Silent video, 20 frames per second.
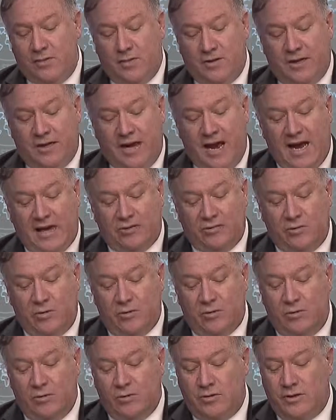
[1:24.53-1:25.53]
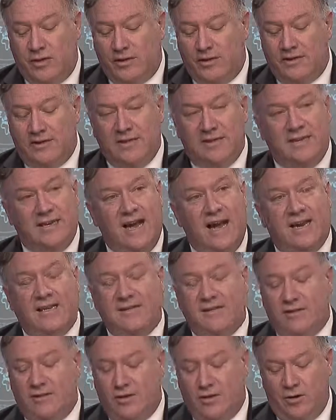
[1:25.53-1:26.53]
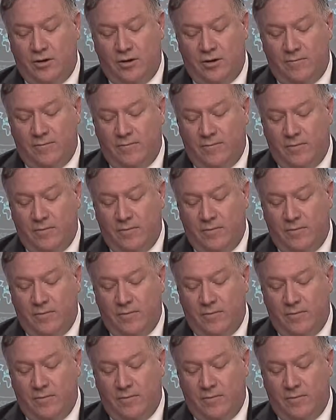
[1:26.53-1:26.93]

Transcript: with the Castro's junta did not deter